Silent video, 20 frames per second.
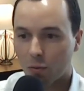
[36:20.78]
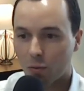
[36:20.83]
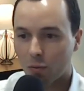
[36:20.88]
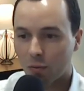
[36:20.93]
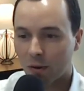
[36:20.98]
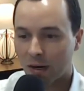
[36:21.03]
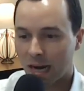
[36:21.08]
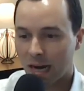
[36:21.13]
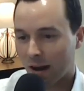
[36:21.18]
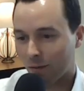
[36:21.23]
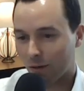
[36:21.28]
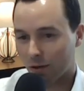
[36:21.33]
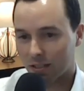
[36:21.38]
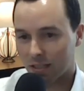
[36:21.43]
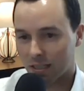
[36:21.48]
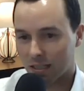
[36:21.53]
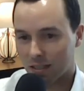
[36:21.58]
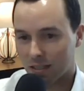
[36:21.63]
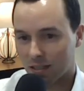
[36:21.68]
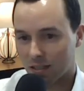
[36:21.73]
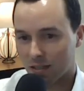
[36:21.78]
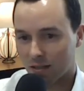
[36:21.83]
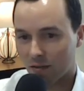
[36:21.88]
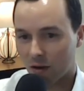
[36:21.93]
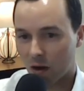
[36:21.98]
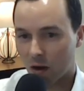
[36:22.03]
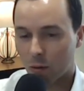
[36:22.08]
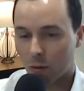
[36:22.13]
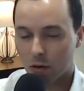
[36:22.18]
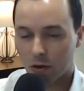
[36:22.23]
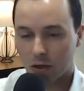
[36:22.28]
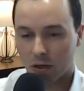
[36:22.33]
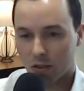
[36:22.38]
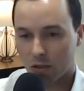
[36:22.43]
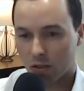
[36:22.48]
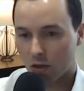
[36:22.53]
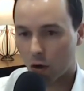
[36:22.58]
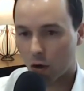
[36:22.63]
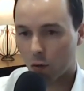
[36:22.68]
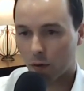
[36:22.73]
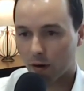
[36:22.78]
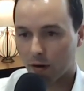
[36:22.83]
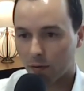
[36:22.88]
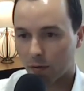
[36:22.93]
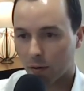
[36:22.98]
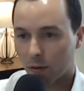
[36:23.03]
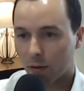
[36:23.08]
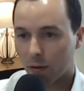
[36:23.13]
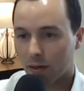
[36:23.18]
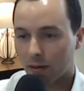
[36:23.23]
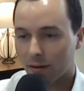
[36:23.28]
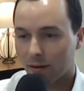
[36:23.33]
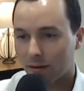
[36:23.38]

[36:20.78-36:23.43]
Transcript: when every season's available. You can just go right through it.